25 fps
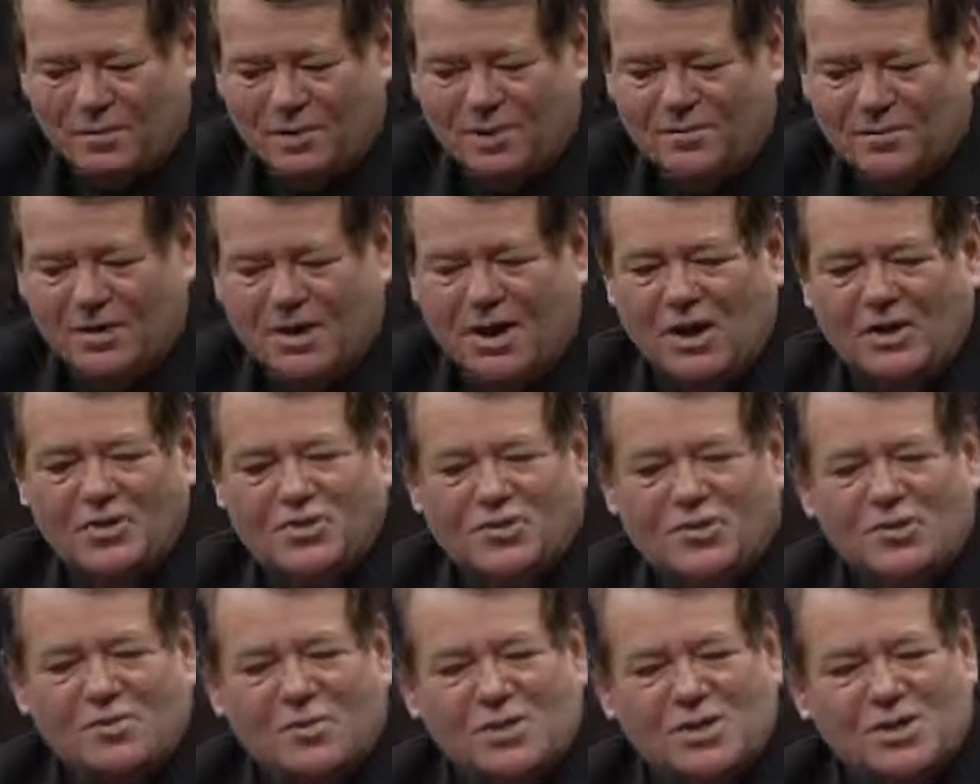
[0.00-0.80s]
if it goes
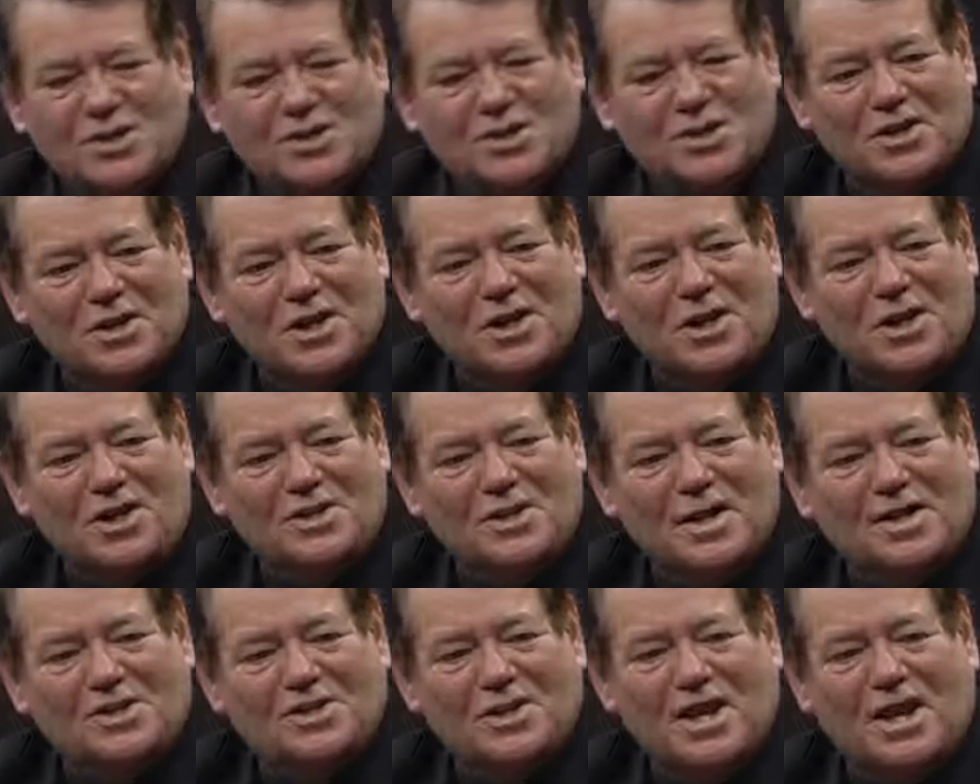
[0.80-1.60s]
to a magician,
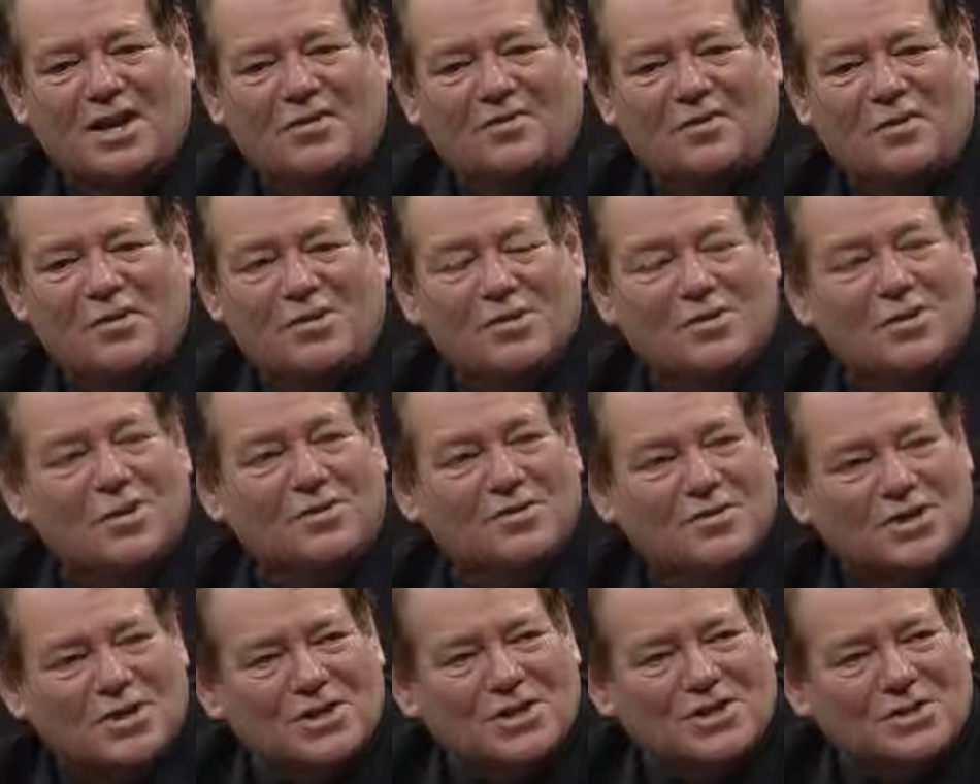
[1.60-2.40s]
they say for
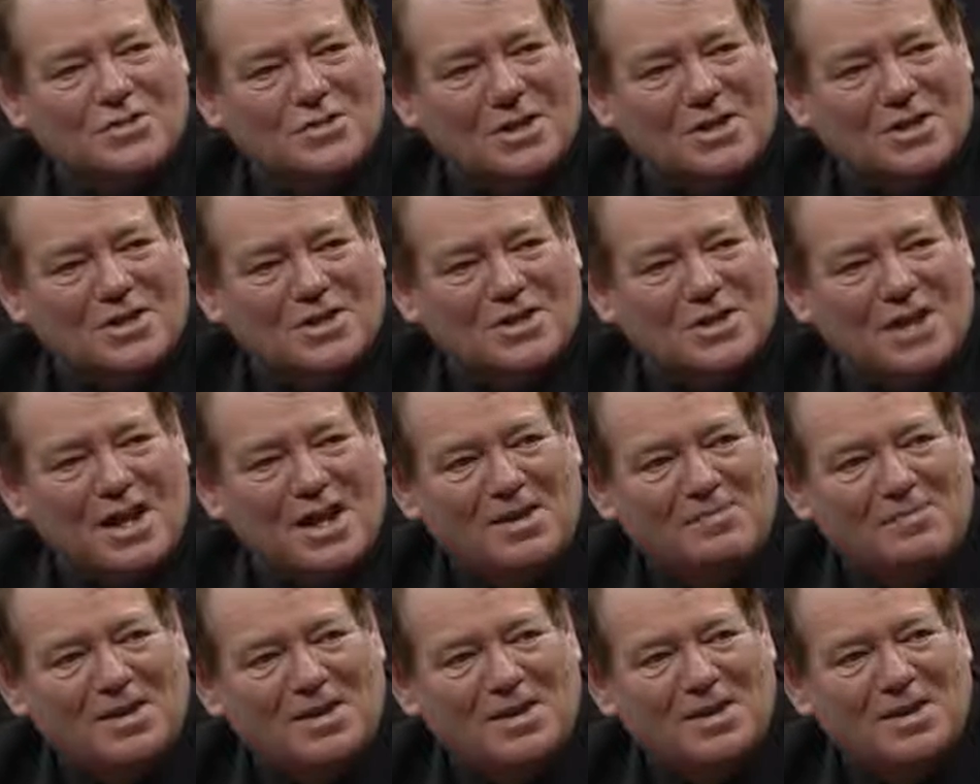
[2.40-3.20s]
services to
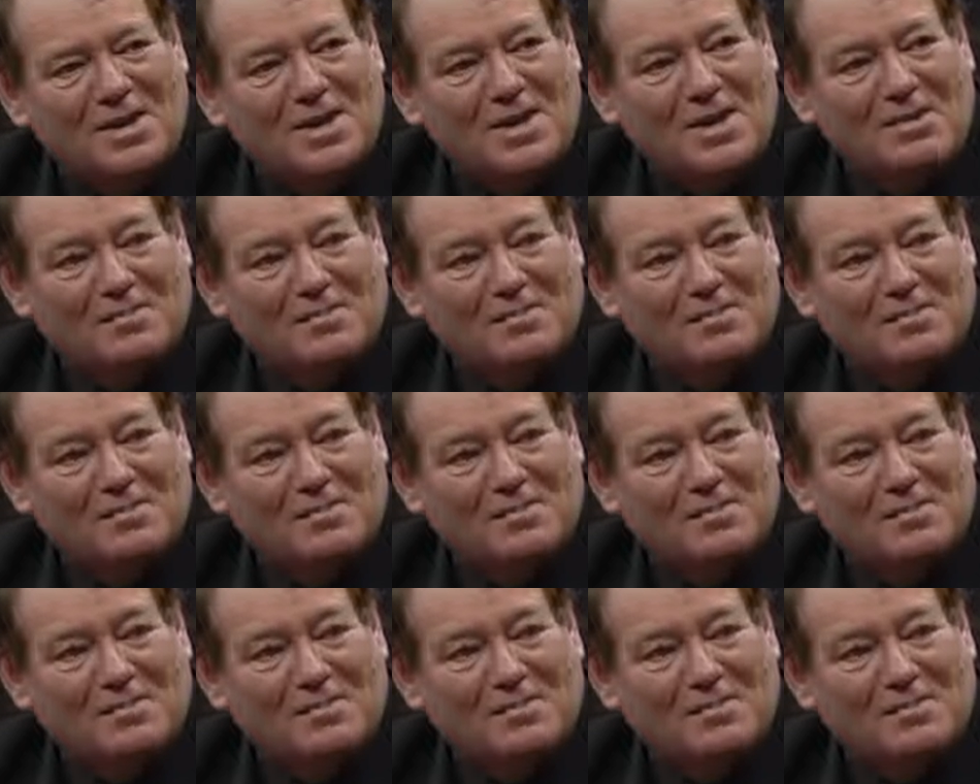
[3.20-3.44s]
entertainment.